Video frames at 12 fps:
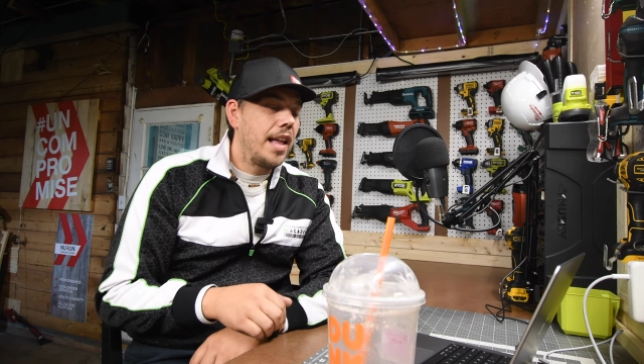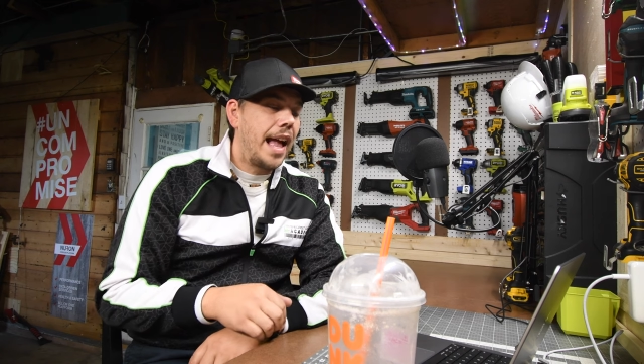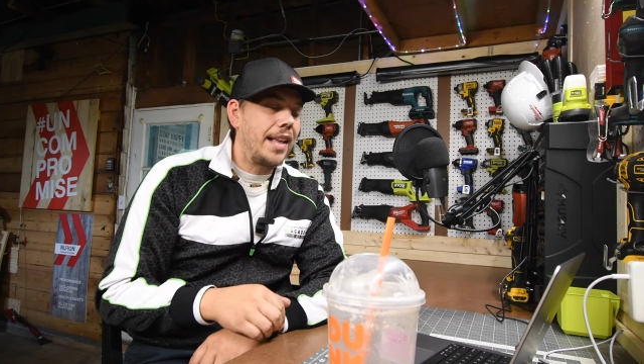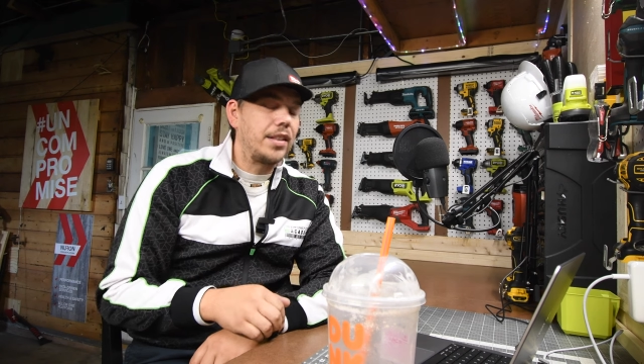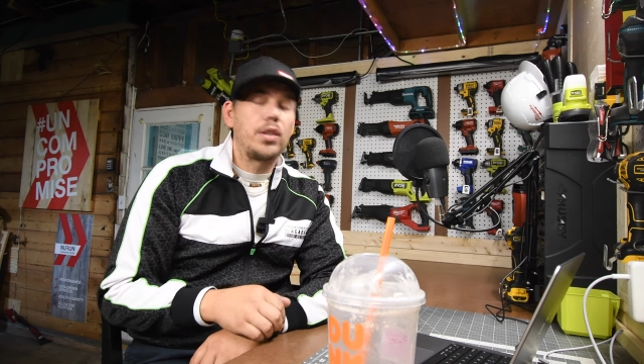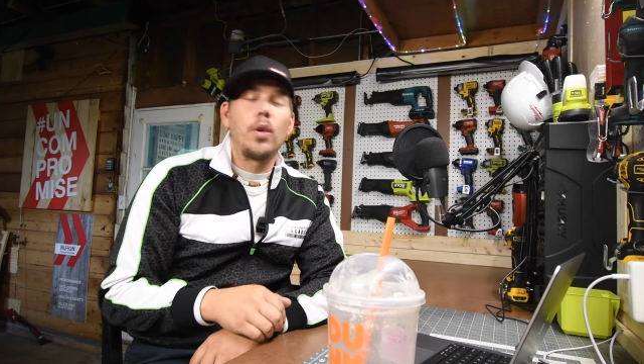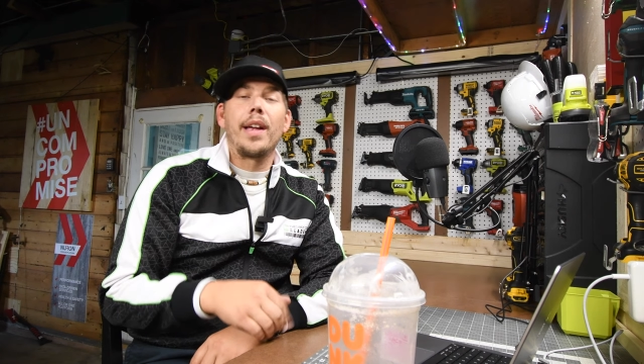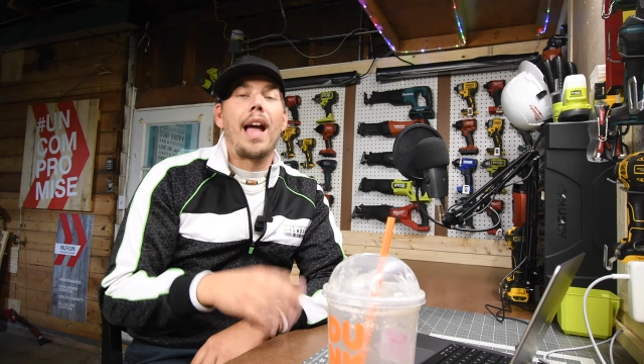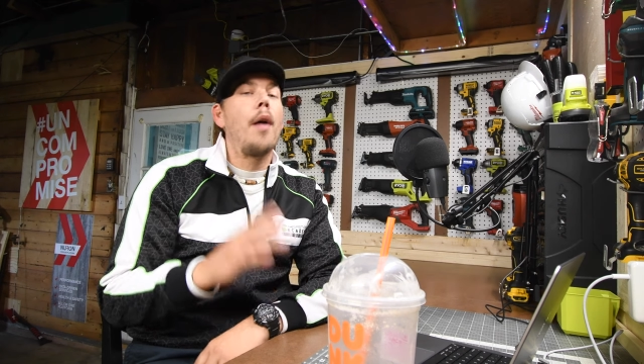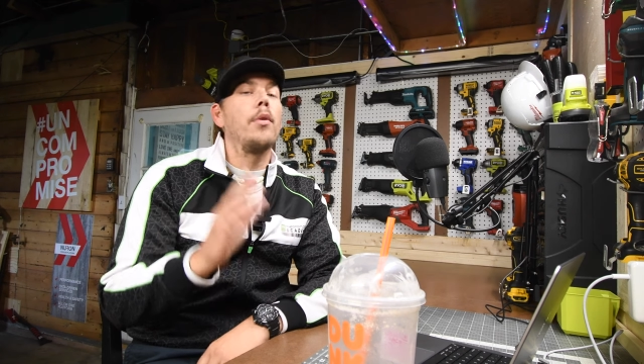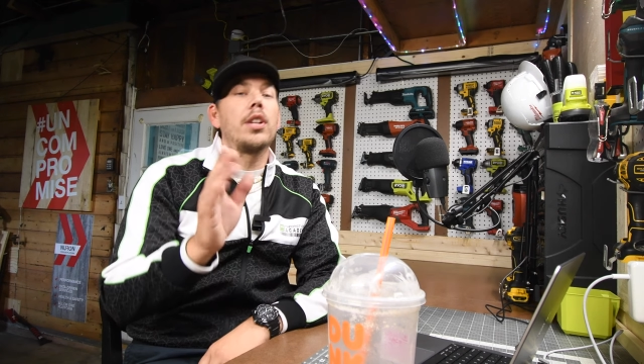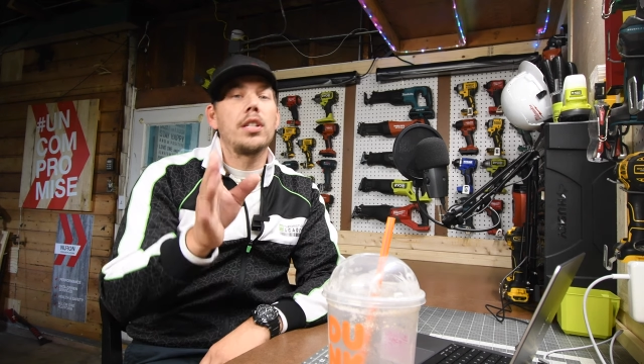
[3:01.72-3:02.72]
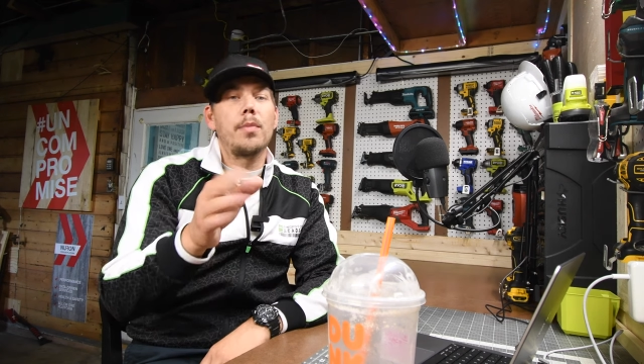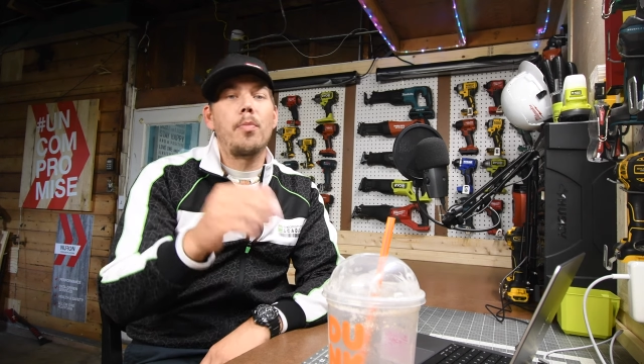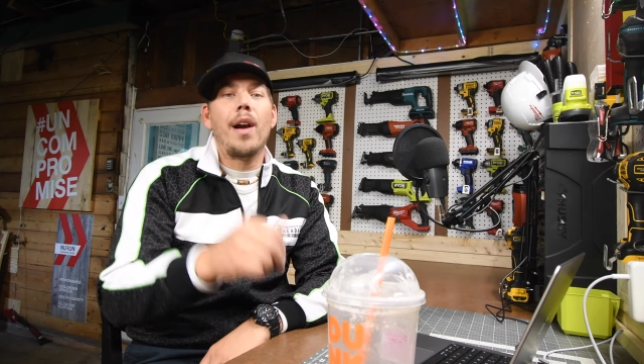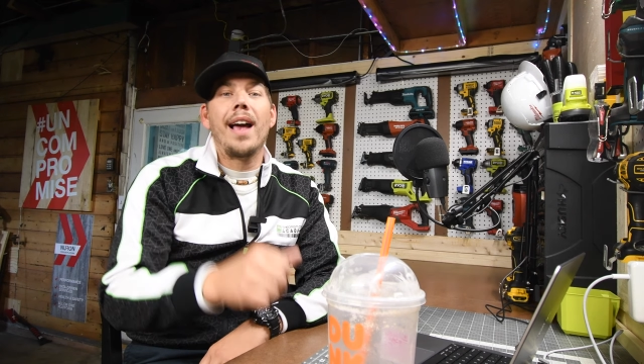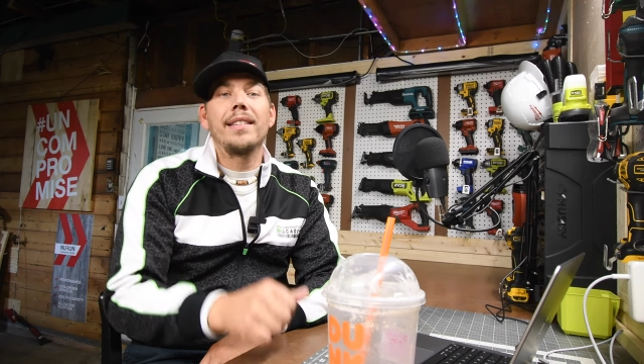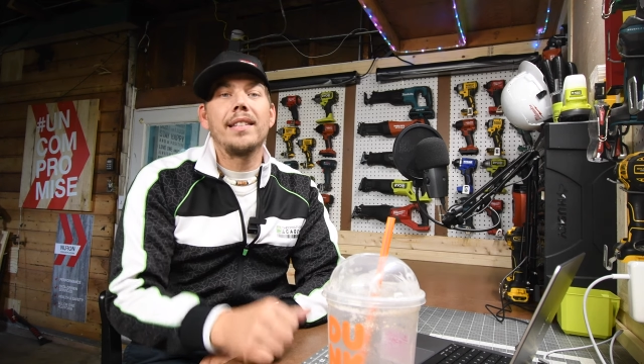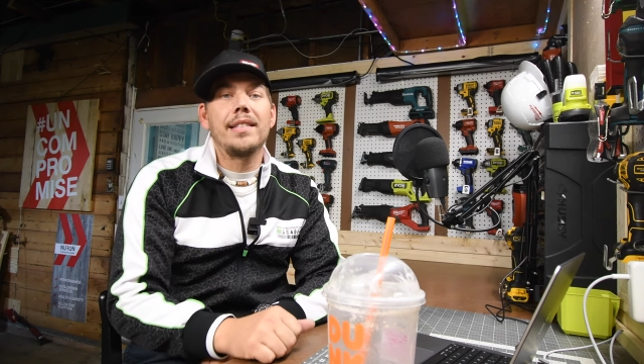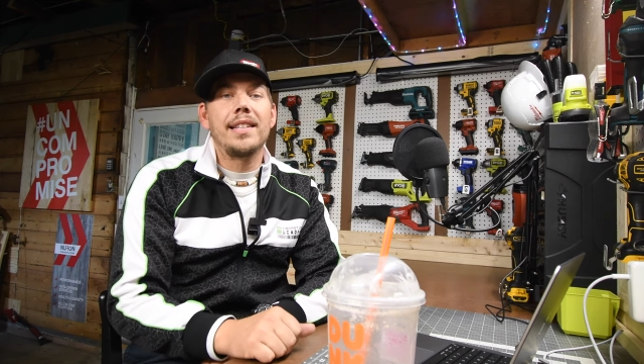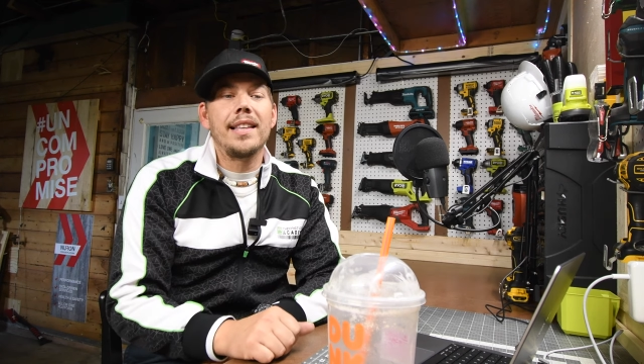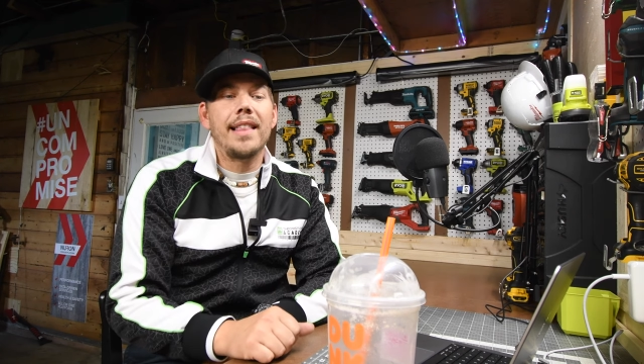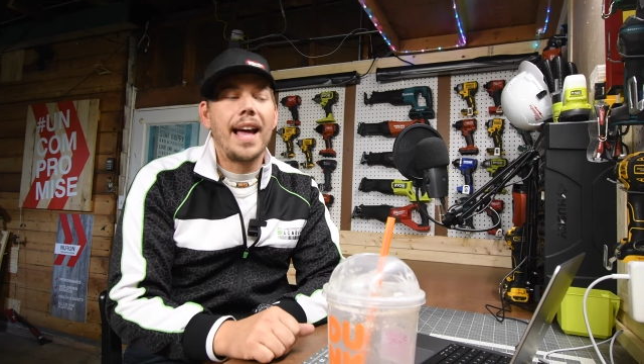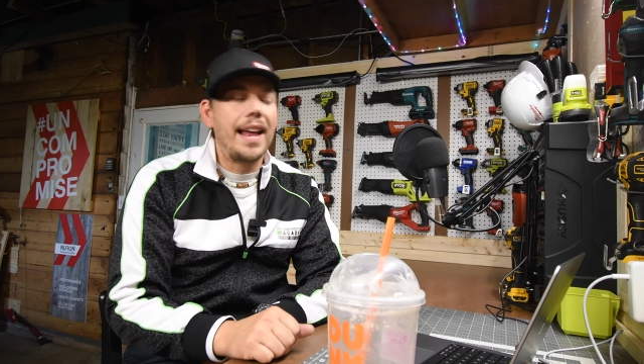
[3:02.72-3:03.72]
And so, yeah, I was just surprised to
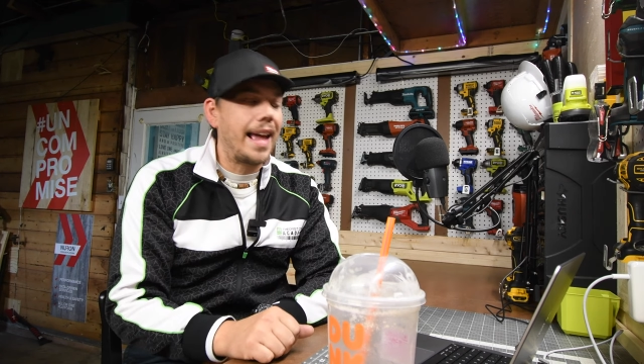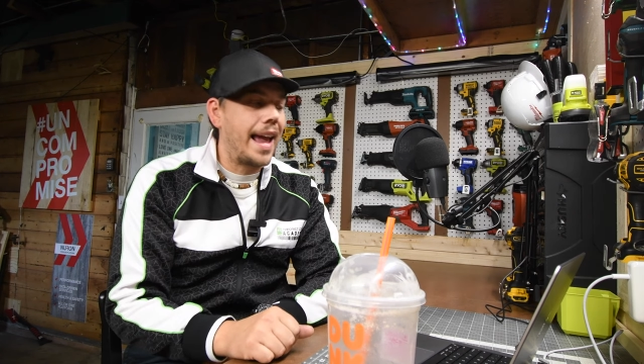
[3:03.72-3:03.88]
see that,